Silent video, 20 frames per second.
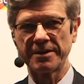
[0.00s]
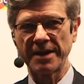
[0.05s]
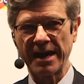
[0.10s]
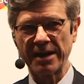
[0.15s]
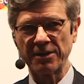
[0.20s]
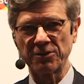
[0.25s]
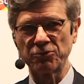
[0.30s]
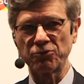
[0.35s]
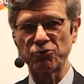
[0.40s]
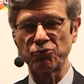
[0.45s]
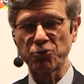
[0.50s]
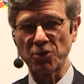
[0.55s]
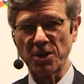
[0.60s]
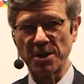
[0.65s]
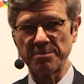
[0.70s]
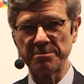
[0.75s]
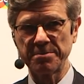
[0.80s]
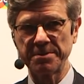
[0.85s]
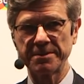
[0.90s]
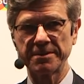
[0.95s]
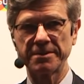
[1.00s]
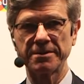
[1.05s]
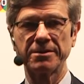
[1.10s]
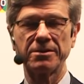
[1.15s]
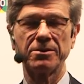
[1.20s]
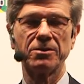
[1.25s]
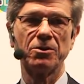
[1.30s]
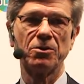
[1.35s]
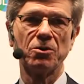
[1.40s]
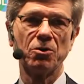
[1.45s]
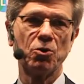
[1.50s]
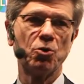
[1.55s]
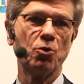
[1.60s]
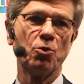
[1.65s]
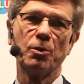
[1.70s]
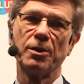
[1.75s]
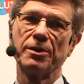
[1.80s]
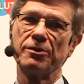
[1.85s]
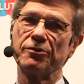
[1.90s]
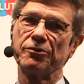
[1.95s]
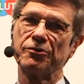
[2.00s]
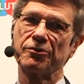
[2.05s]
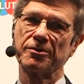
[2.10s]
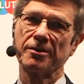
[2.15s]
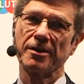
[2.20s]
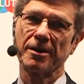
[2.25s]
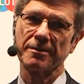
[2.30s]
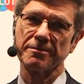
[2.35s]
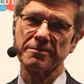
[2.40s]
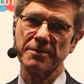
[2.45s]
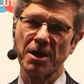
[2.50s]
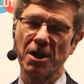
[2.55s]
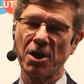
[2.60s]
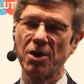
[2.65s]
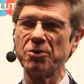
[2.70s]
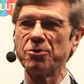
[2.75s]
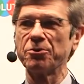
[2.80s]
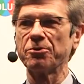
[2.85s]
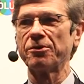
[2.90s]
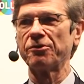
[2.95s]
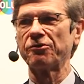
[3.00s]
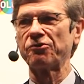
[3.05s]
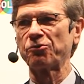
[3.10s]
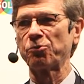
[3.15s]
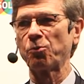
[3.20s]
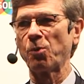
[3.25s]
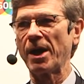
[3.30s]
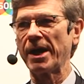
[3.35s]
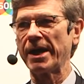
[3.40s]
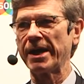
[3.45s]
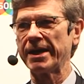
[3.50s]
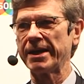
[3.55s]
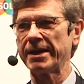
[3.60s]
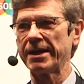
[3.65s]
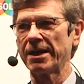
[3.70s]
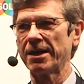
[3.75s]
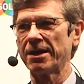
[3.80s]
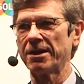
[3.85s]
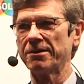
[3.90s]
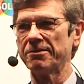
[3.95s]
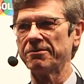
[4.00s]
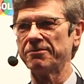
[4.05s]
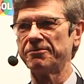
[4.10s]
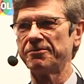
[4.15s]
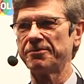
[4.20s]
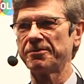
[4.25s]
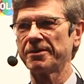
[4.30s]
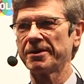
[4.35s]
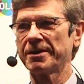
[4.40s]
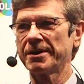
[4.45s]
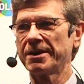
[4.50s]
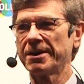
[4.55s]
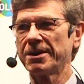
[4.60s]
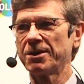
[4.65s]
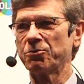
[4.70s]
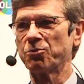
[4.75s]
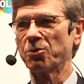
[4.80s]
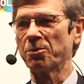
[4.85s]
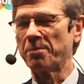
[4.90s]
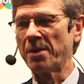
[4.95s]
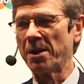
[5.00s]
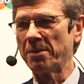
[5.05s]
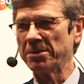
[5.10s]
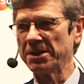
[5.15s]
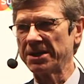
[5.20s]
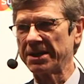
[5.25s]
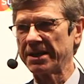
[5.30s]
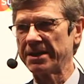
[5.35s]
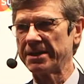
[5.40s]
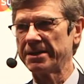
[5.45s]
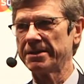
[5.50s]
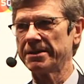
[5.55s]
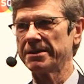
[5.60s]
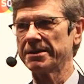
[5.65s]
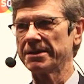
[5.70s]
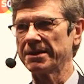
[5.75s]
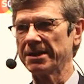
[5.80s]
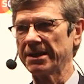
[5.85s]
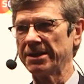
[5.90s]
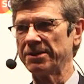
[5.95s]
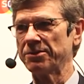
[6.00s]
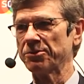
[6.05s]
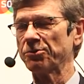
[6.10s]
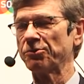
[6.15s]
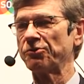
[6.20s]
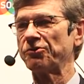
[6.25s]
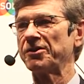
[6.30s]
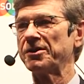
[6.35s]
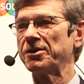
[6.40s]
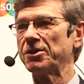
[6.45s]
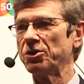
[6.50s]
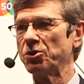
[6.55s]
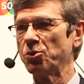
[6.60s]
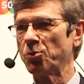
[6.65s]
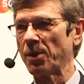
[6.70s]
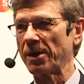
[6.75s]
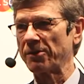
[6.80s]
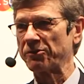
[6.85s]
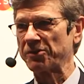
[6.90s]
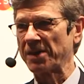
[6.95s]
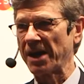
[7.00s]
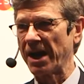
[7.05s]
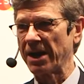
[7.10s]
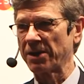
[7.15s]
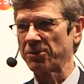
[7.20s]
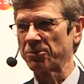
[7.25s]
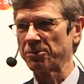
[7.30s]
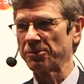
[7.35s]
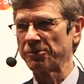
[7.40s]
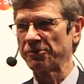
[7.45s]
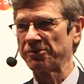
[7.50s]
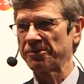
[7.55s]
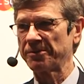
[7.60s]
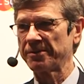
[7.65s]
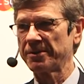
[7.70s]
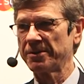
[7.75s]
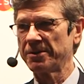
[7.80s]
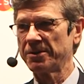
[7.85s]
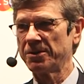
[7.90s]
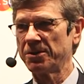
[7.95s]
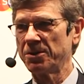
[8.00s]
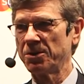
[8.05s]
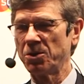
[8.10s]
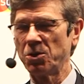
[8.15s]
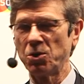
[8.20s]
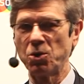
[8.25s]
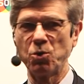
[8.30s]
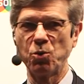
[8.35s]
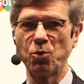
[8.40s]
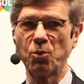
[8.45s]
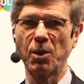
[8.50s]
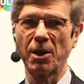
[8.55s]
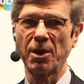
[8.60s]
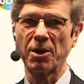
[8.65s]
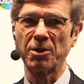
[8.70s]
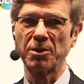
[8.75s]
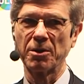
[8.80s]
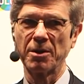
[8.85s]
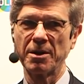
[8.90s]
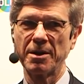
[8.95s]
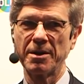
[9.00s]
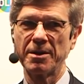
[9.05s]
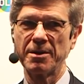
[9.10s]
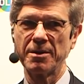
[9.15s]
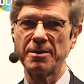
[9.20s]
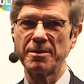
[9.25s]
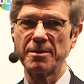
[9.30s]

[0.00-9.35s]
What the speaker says: Donald Trump, who is under the sway of Republican leaders in the US Congress, who are